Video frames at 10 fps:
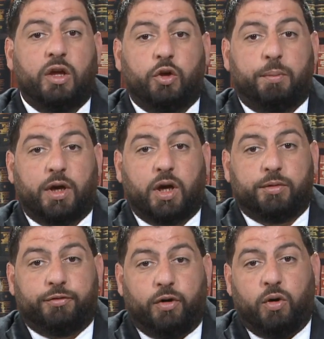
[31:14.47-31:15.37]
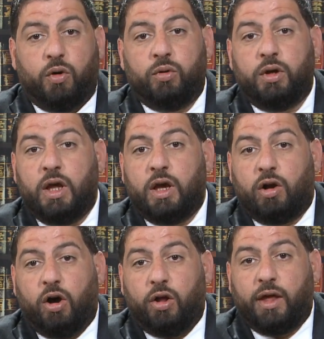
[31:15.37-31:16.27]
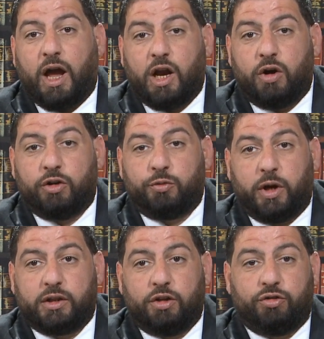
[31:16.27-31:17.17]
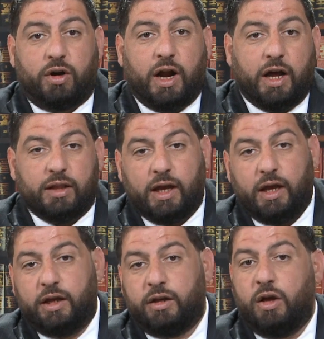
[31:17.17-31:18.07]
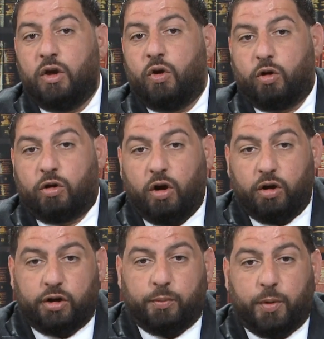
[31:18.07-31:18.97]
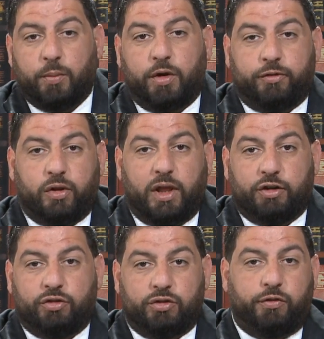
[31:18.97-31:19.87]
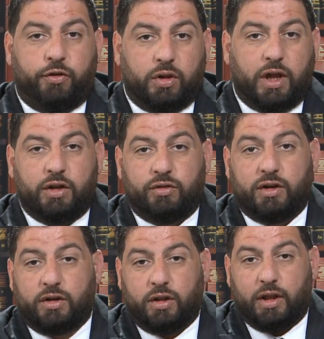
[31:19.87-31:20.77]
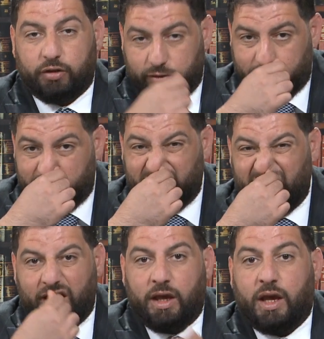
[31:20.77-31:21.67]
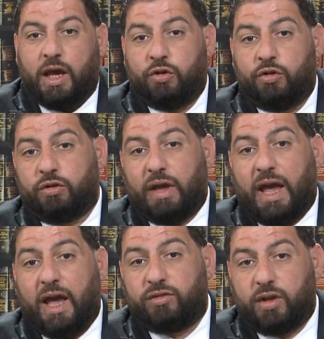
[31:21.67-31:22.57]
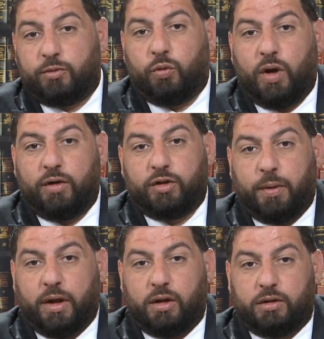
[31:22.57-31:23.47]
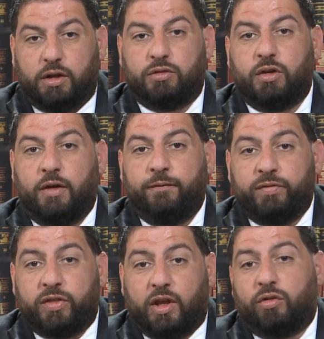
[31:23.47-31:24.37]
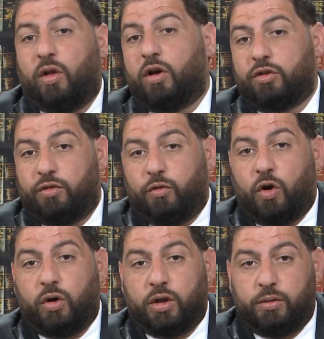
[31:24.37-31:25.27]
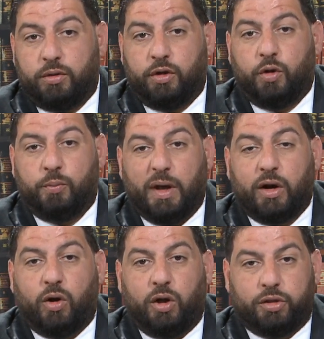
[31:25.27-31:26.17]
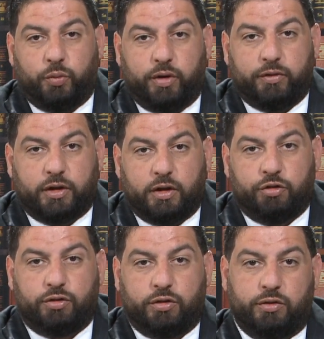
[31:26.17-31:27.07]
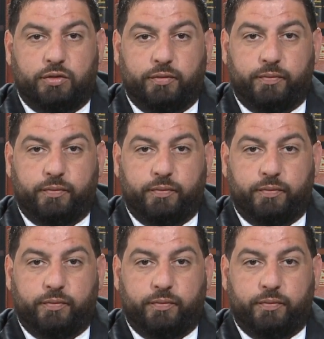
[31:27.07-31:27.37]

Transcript: You pick up the phone, call the IRS practitioner hotline, or call the Department of Collections if your client's in collections, and you just ask them to waive the penalties as long as you've already met all 3 of the conditions.